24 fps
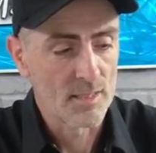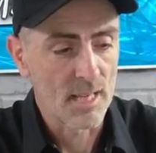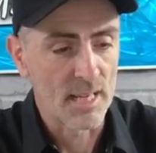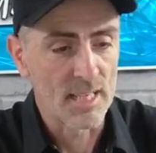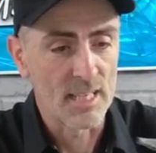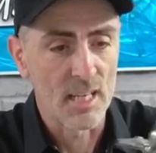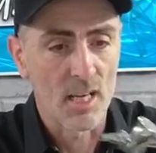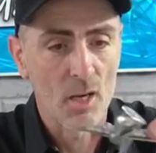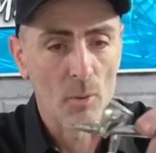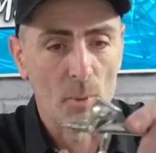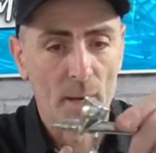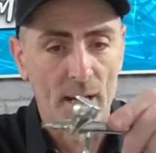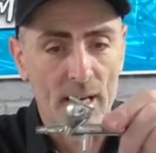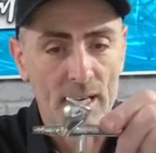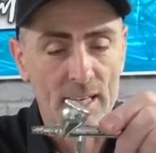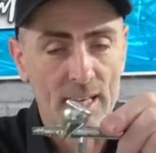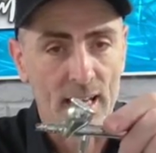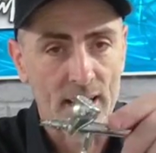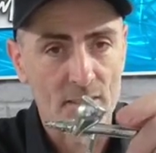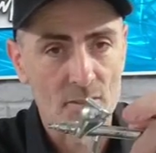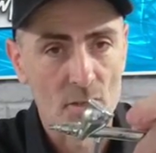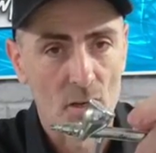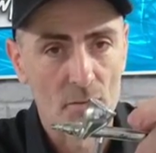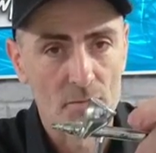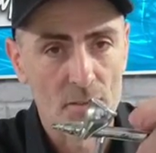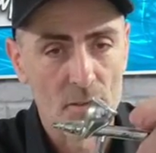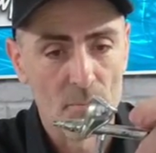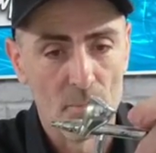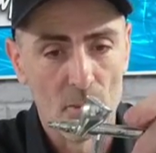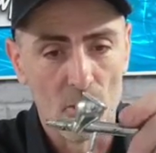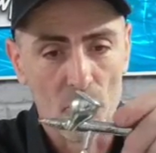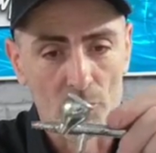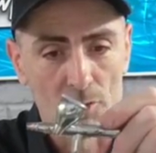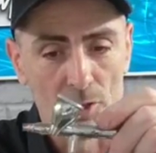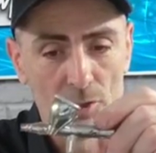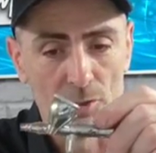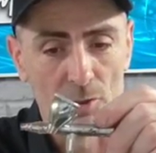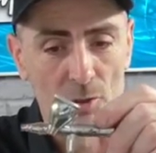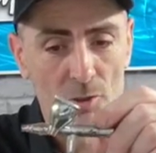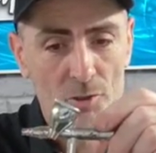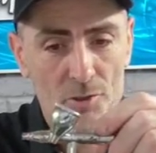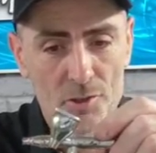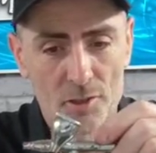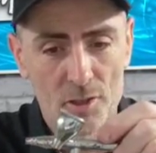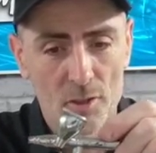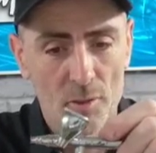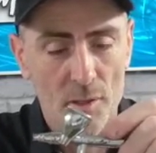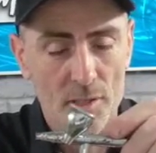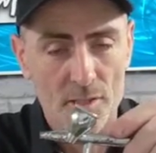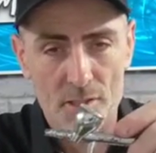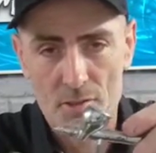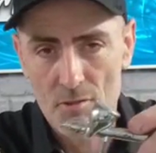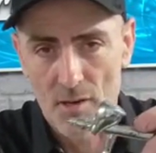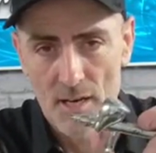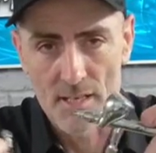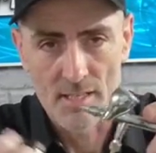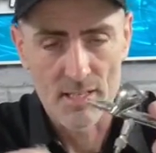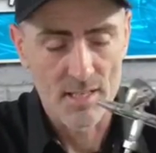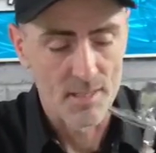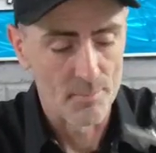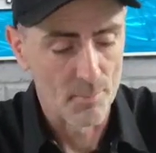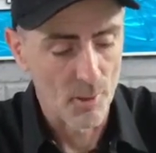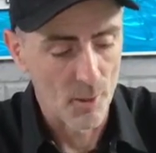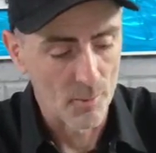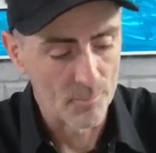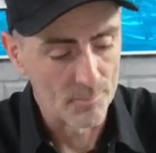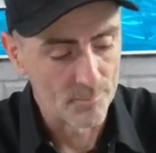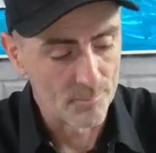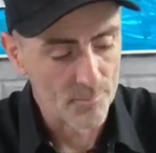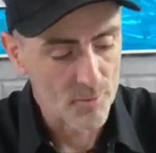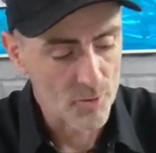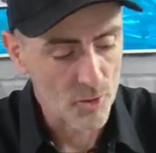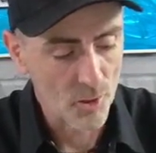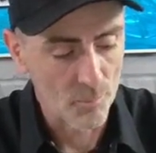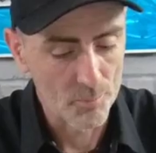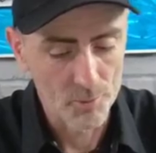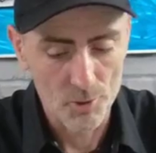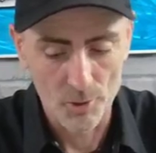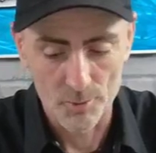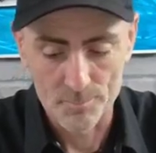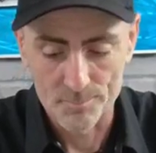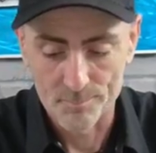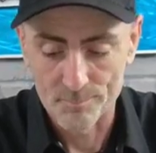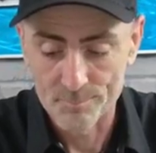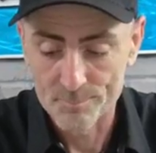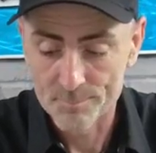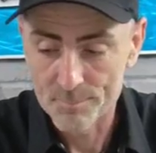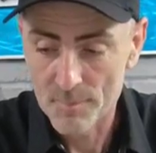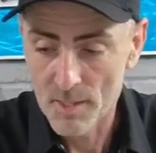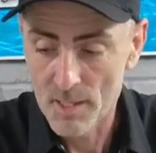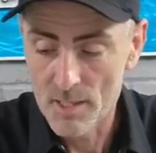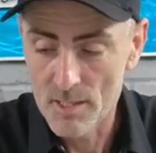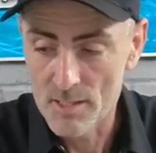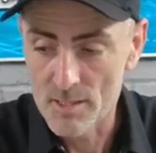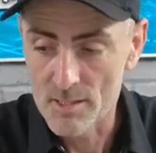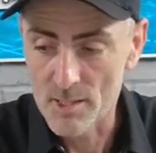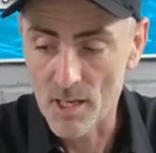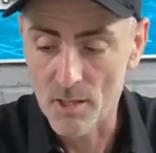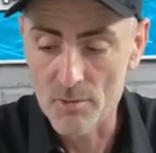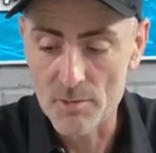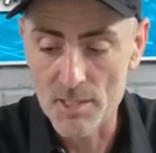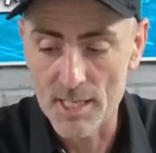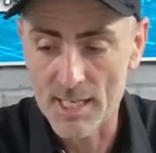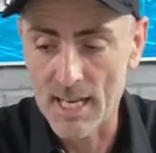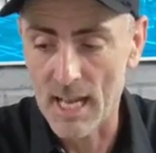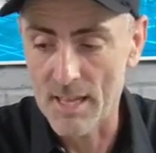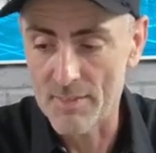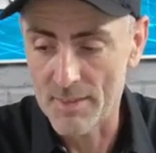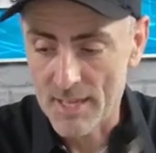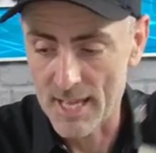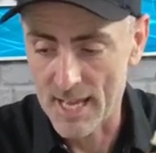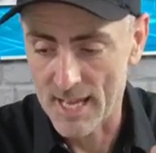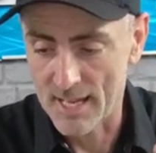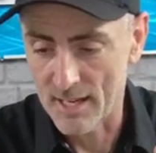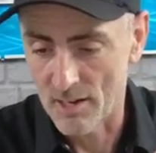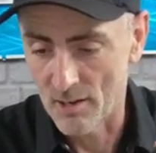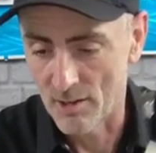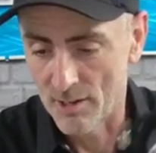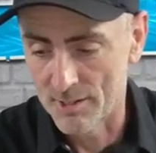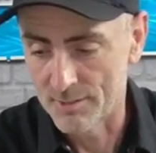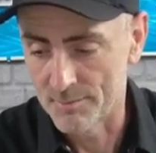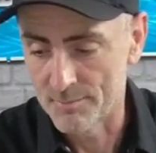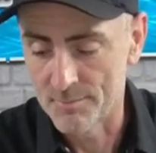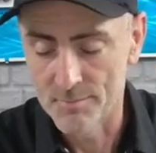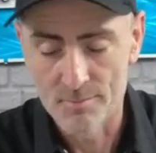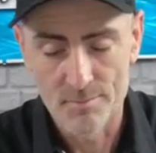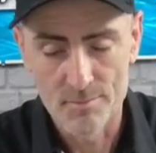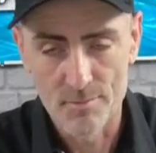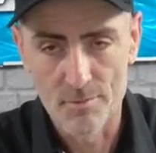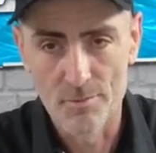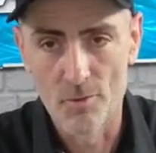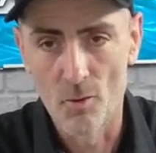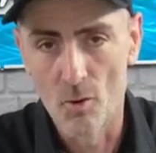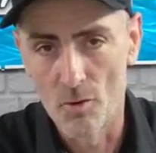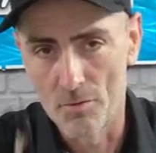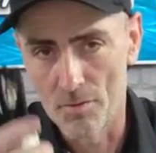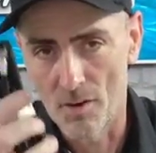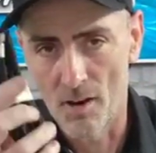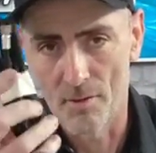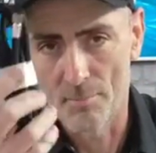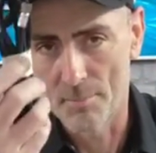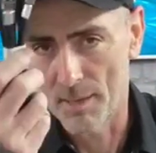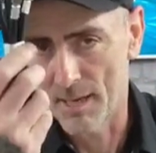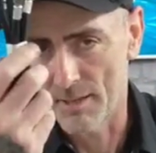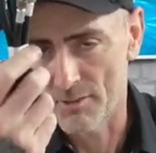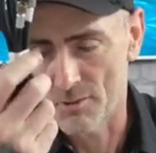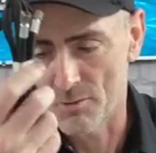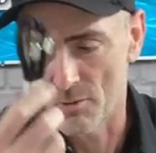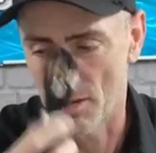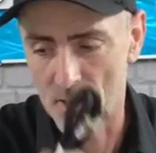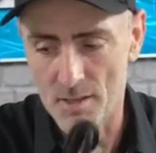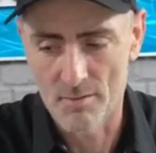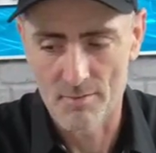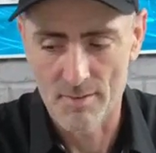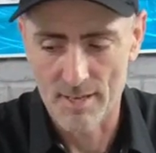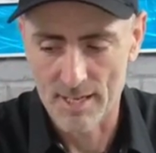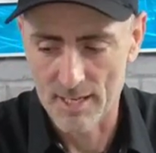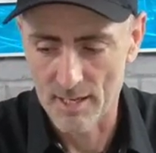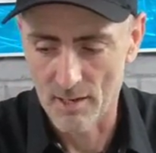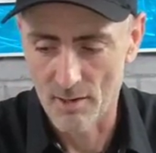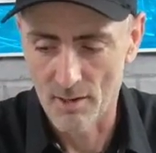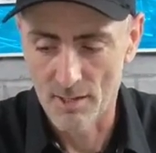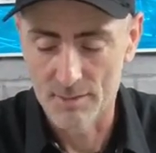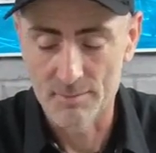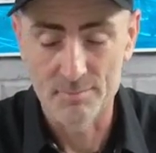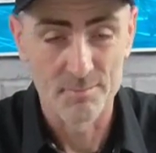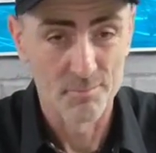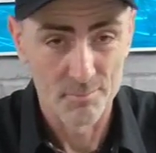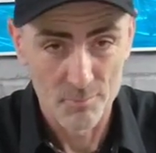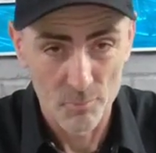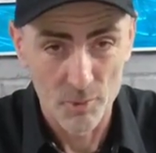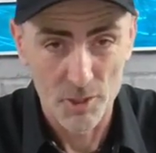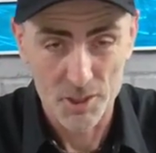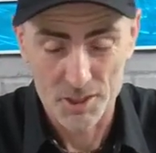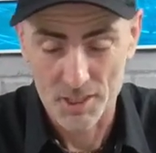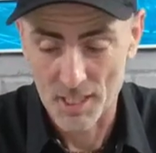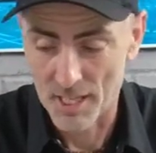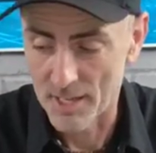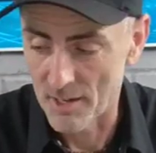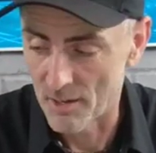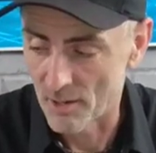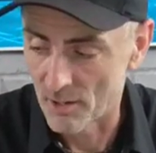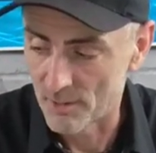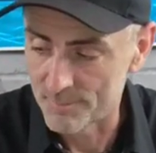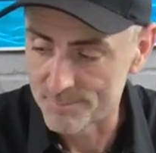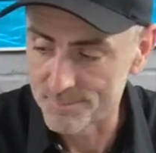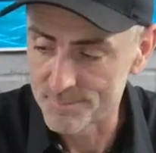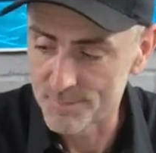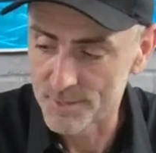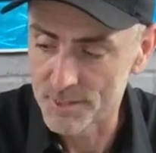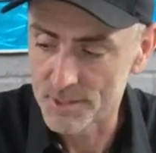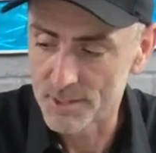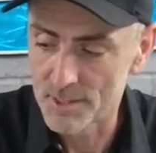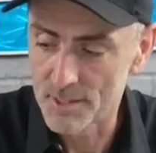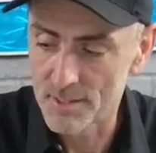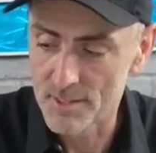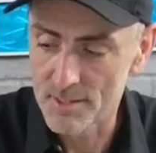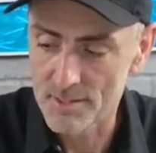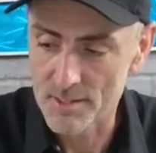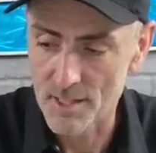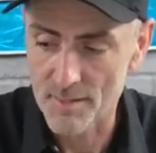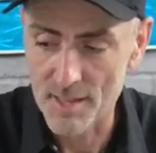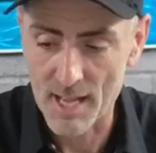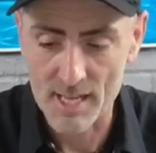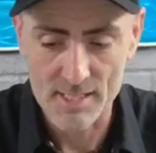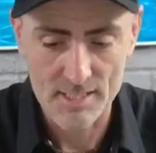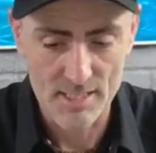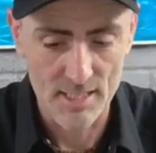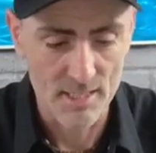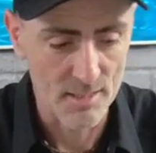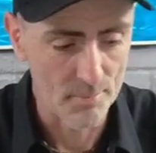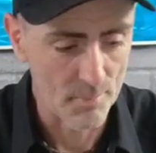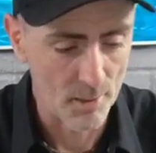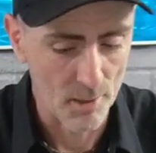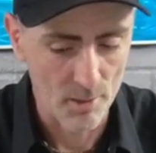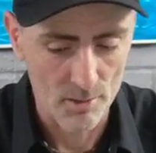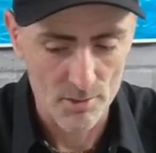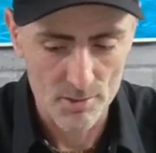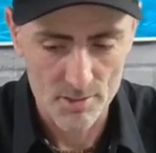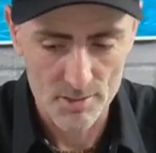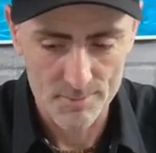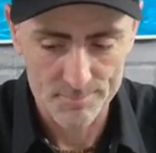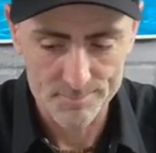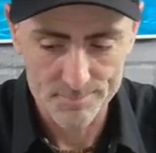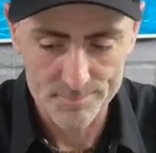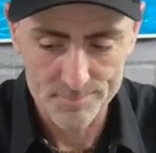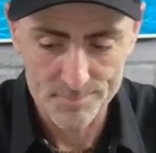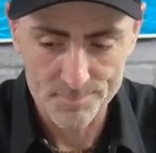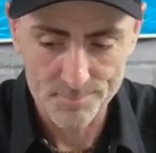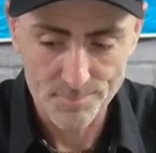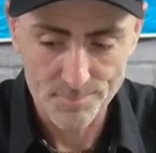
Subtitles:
Take your quick connect off your brush and just screw it straight to the bottom. Job done. So you get the airline, £4 or £5 worth of airline, which they are. So that's in the box.